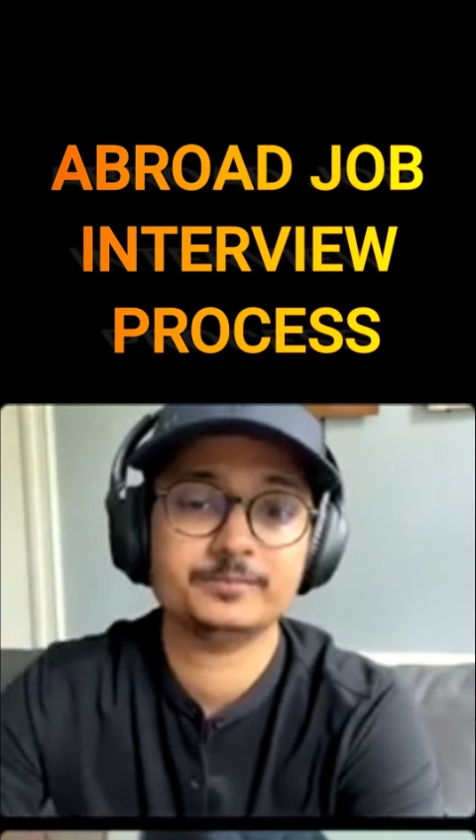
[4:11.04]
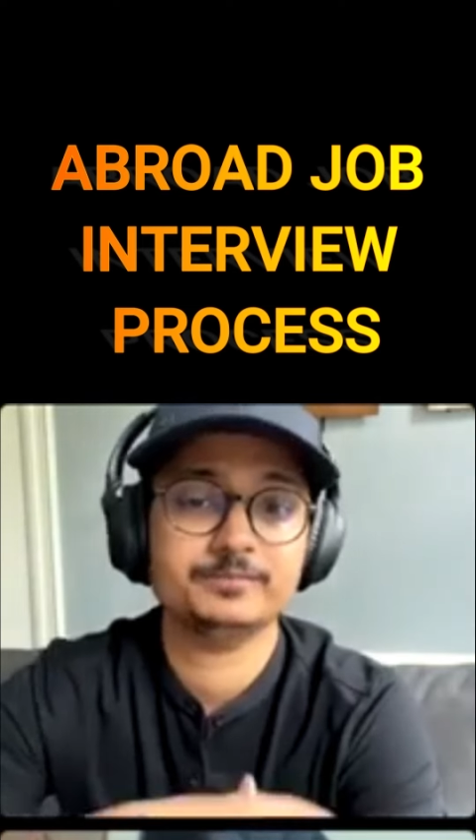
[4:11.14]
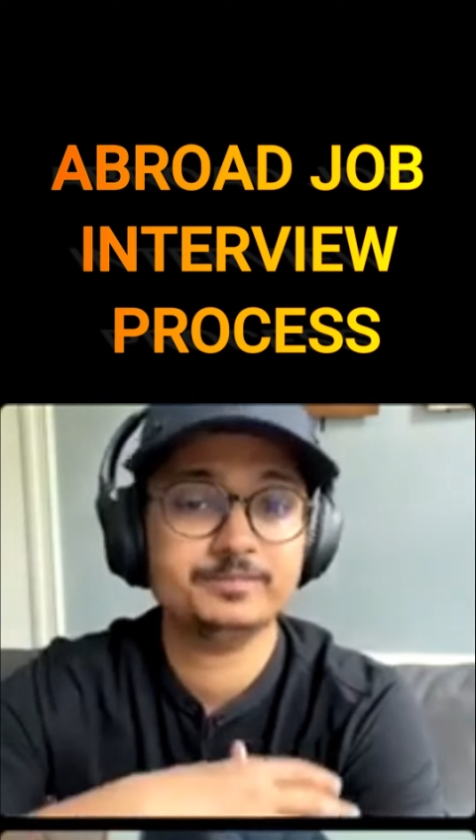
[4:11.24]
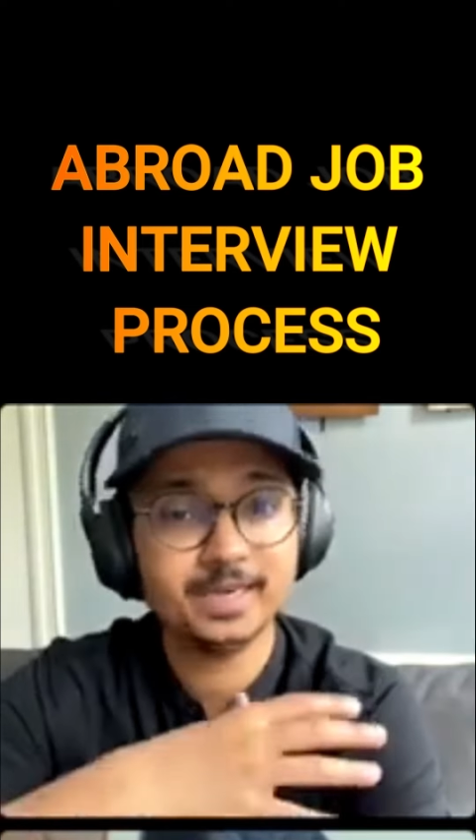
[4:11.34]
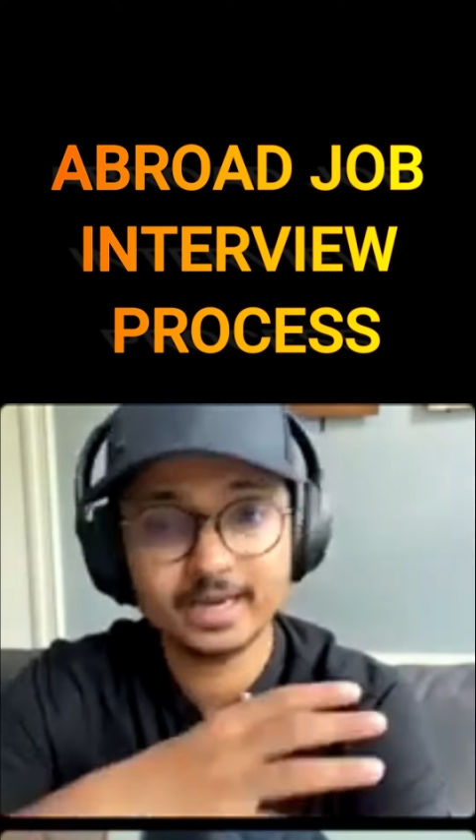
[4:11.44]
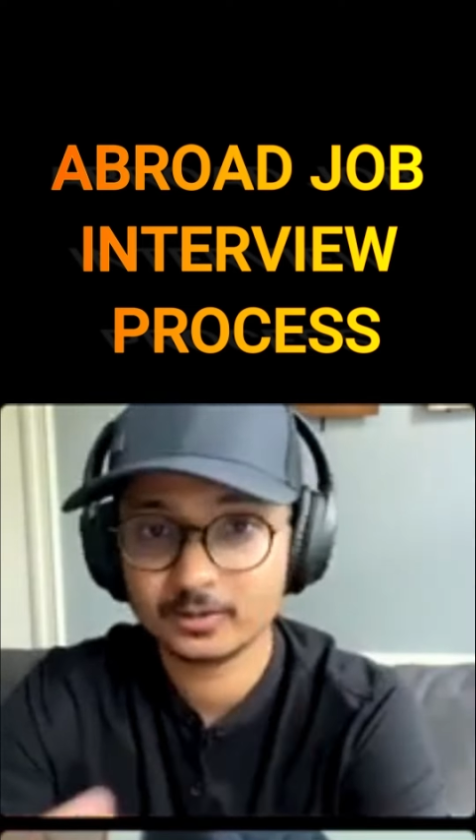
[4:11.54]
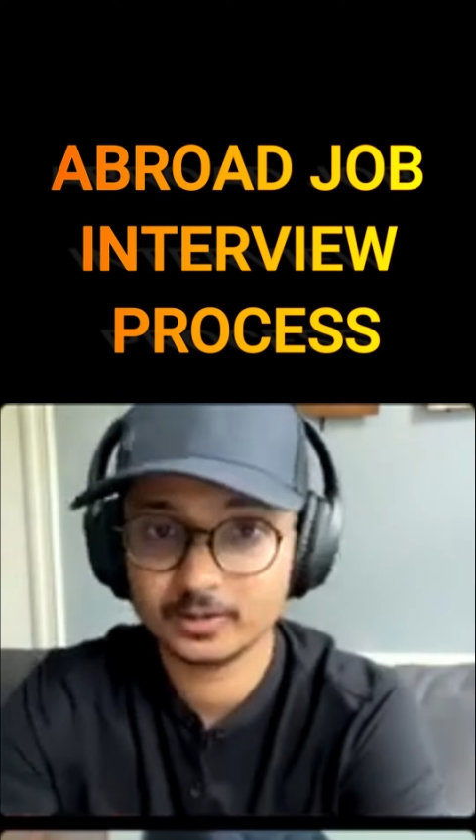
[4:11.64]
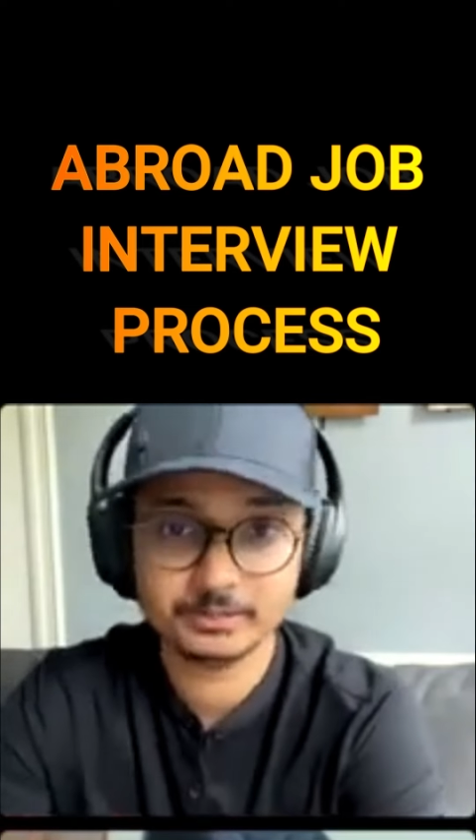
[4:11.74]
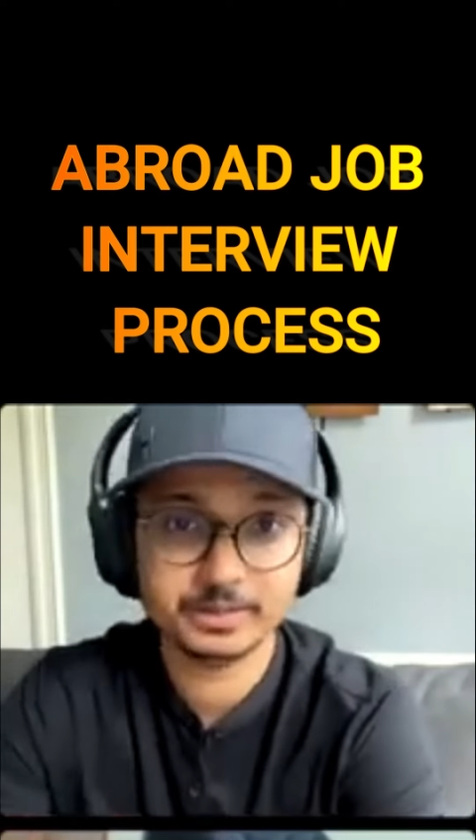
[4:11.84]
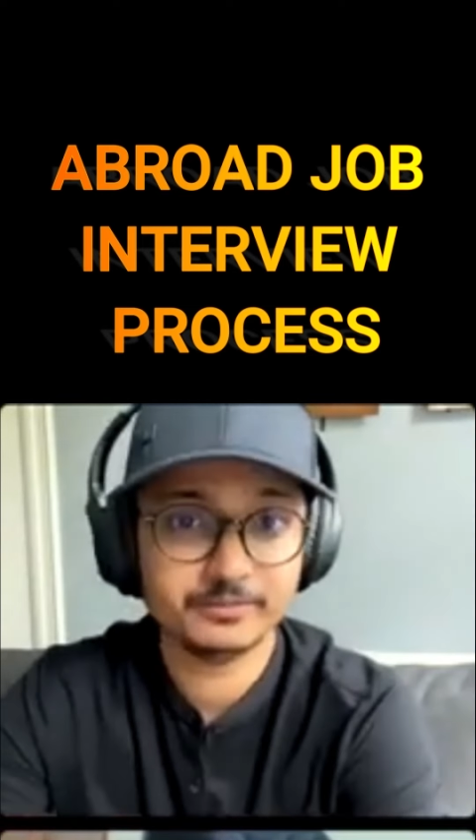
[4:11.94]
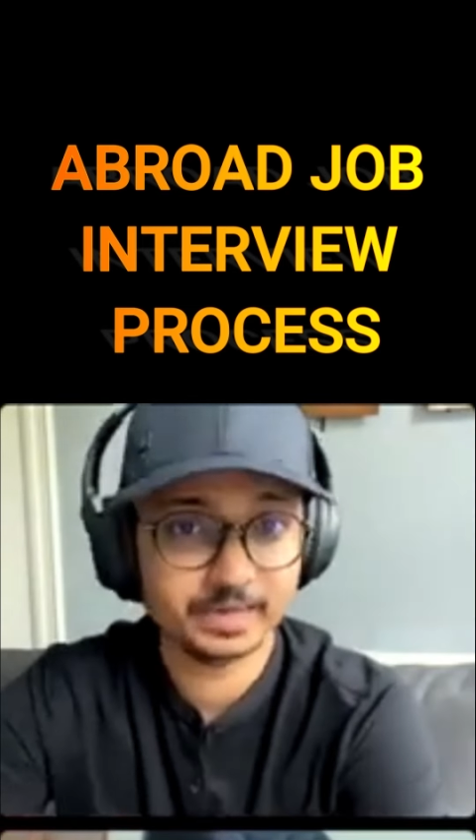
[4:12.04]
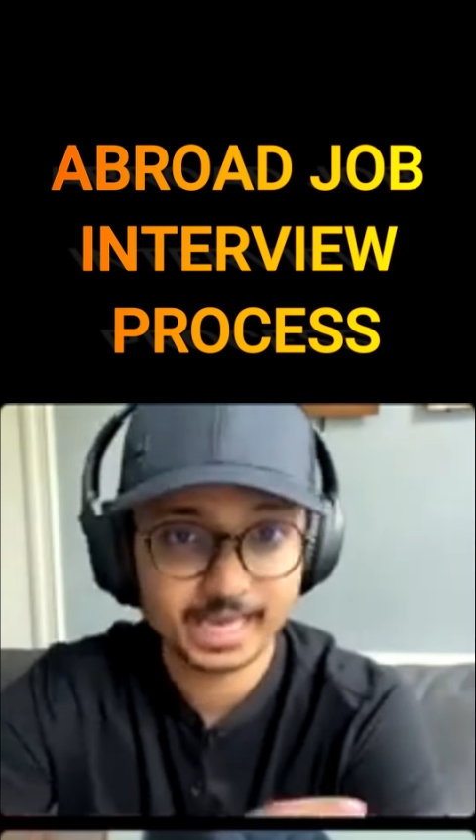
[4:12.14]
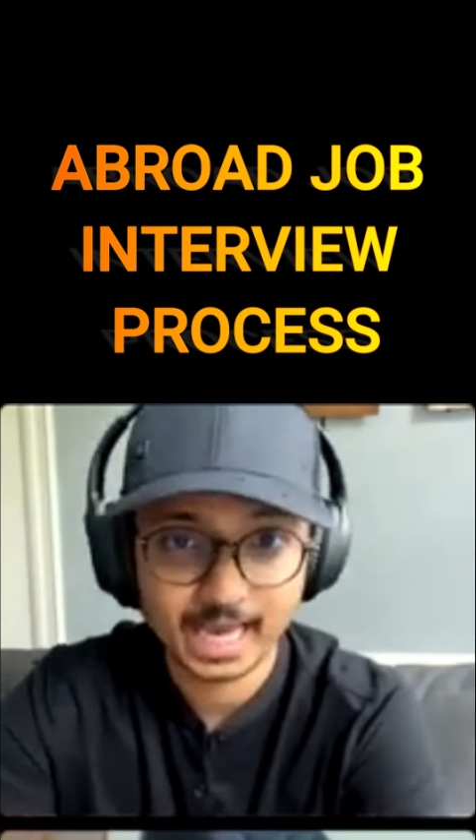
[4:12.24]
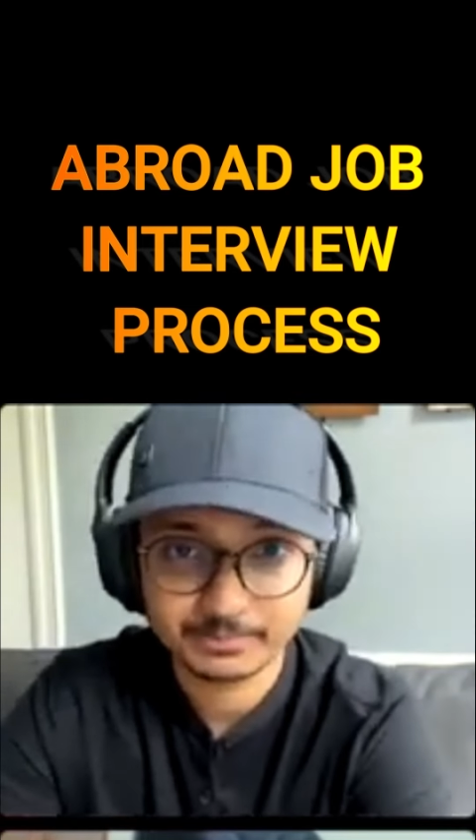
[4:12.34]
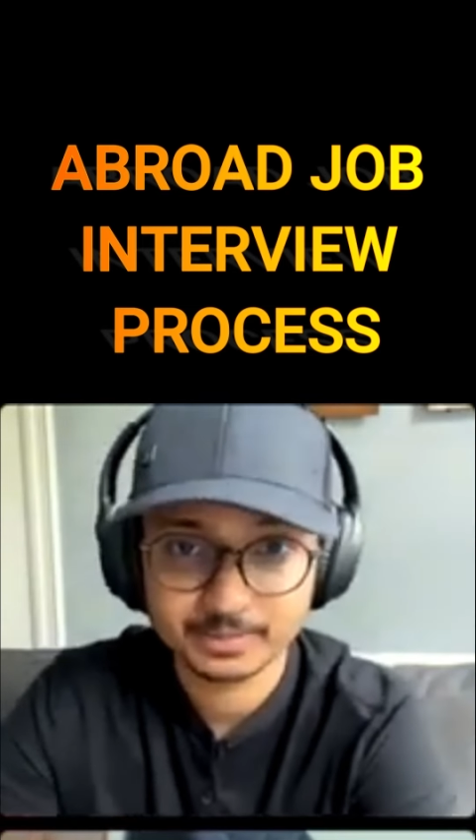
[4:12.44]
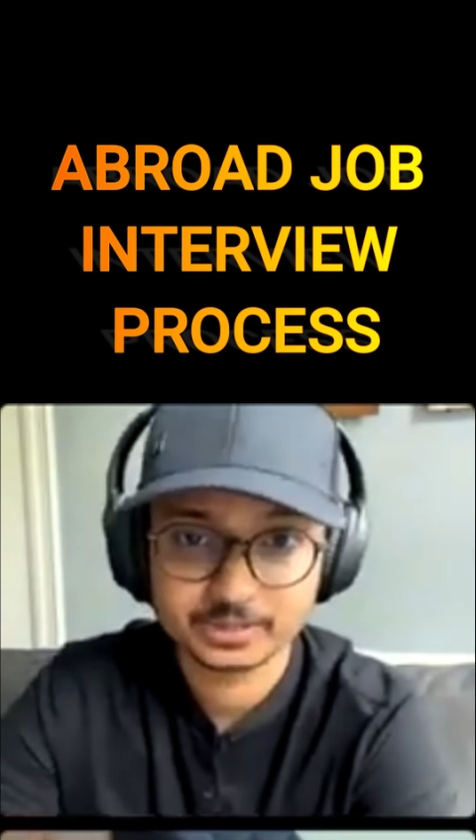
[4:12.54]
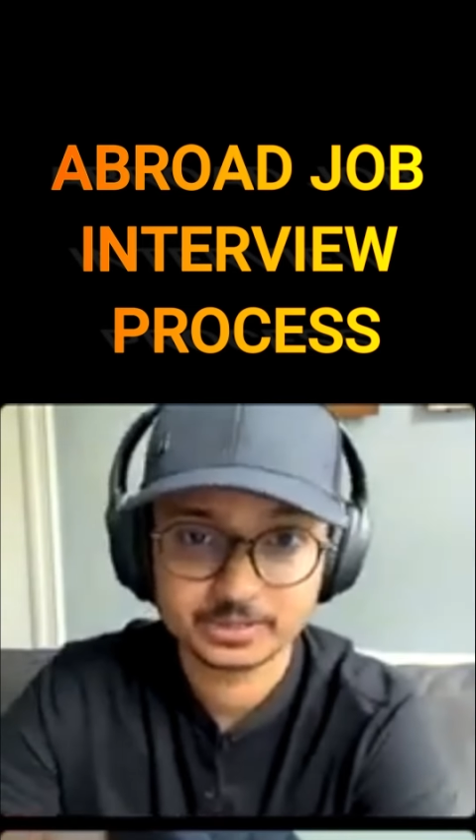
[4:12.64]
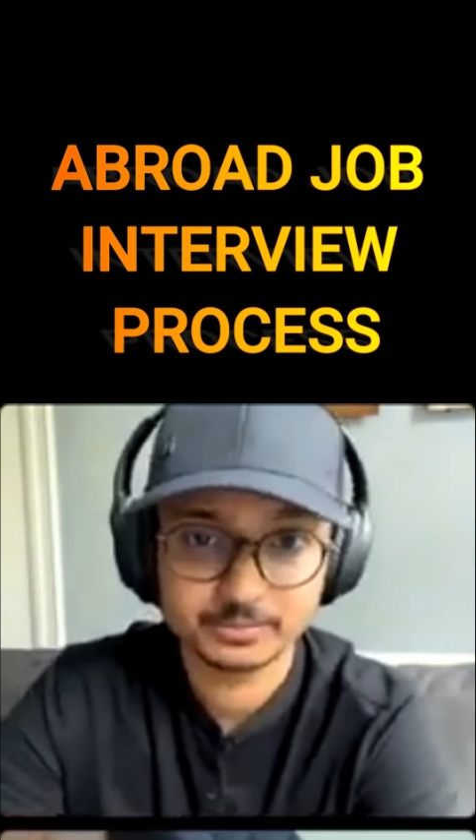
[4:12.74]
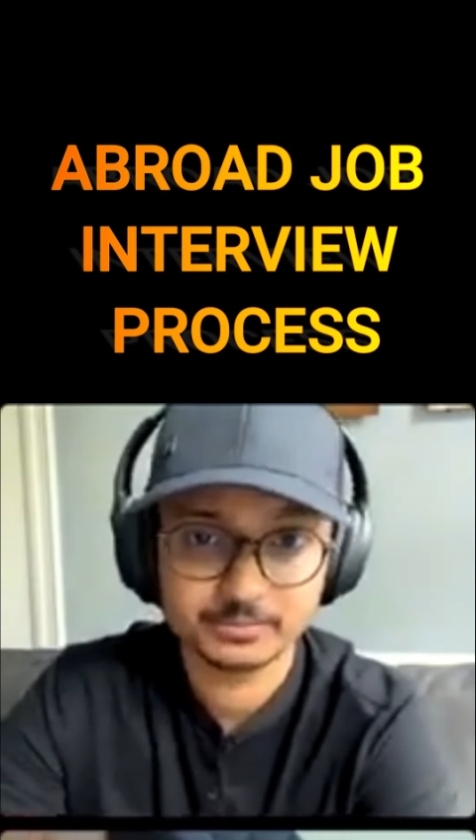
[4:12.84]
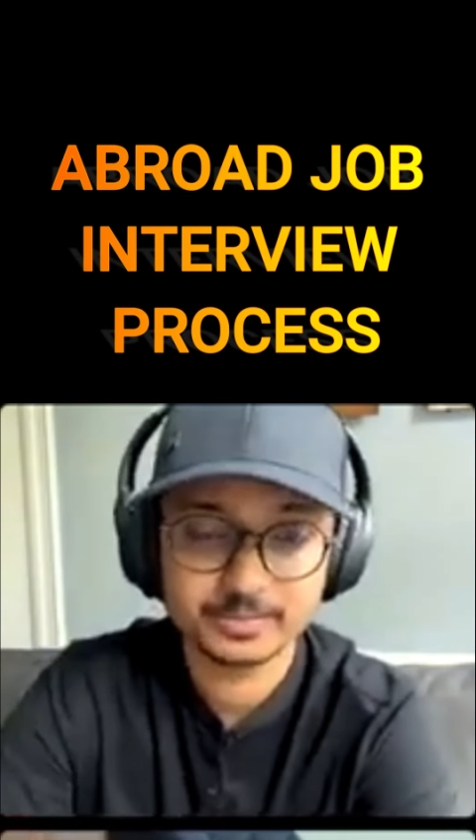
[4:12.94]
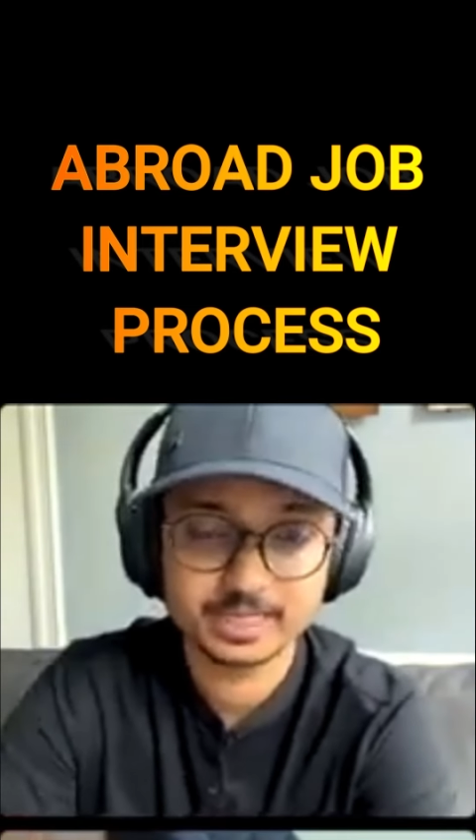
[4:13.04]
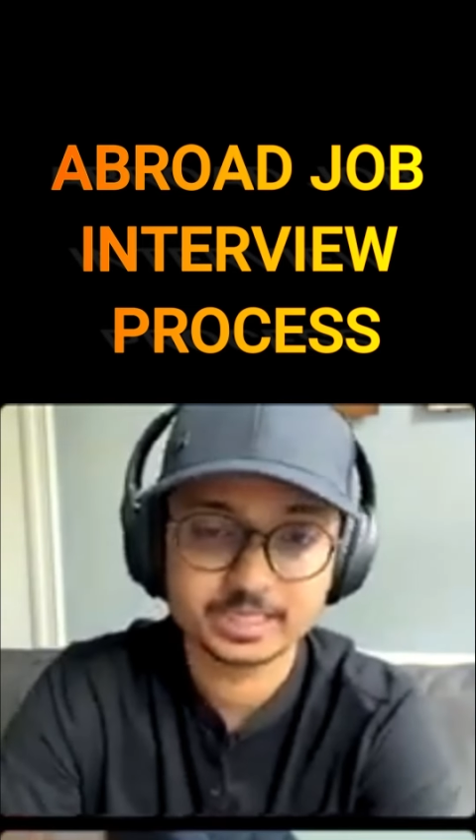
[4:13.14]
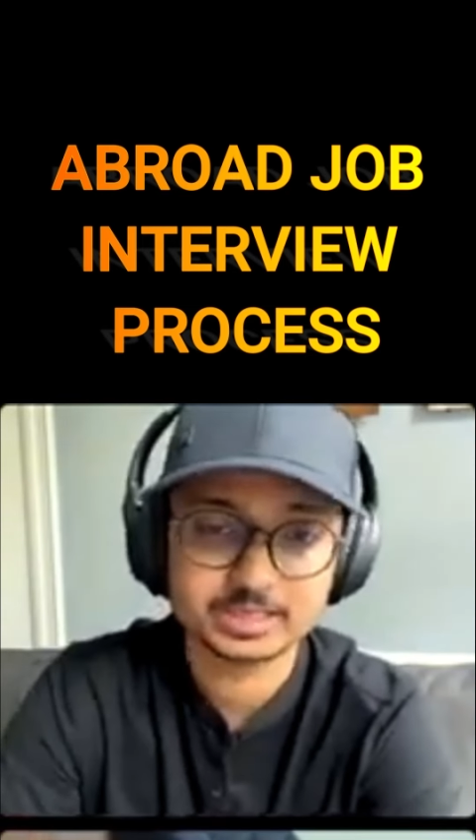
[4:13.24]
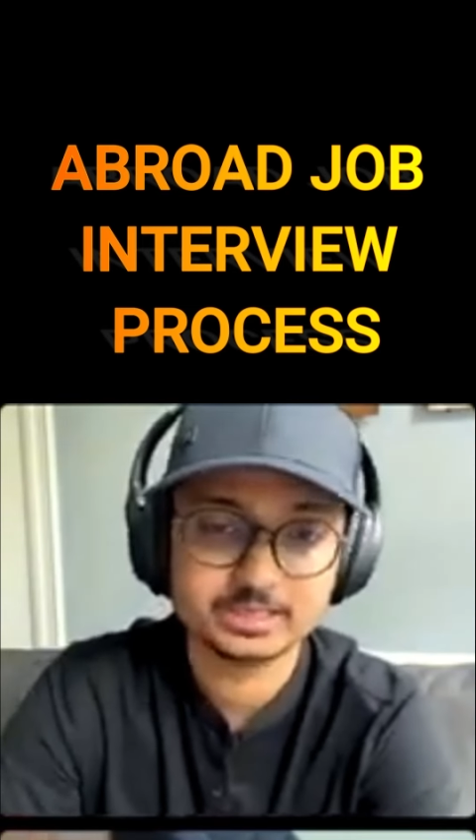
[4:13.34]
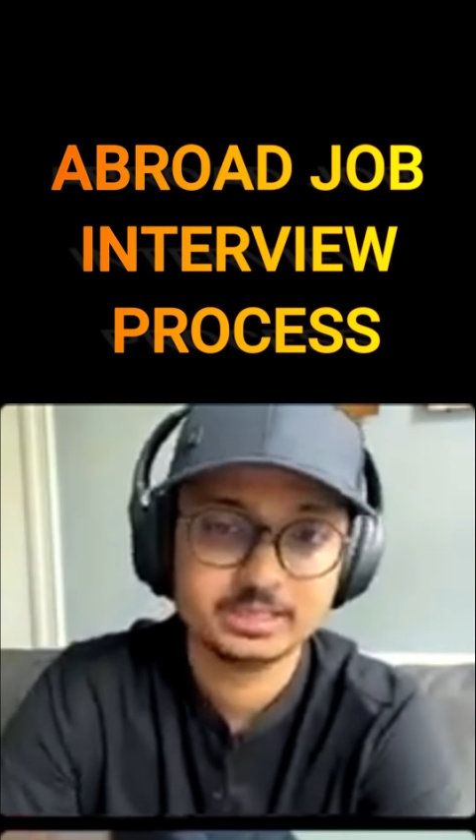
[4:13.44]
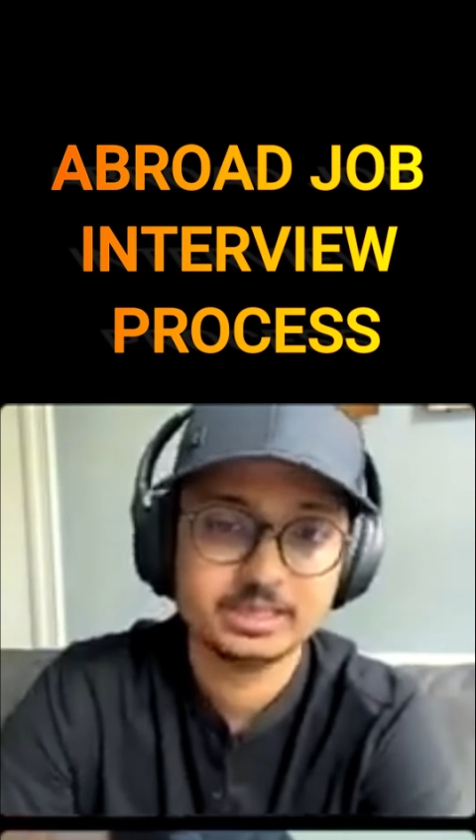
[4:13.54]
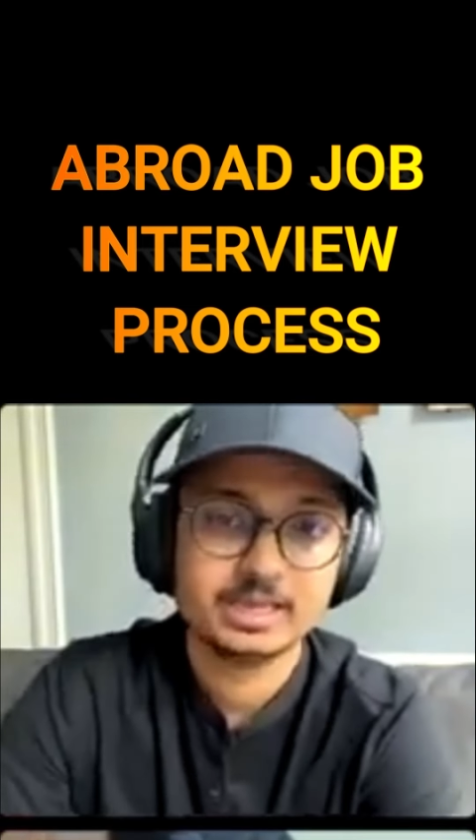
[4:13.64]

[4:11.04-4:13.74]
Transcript: they are going to be very happy with your implementation,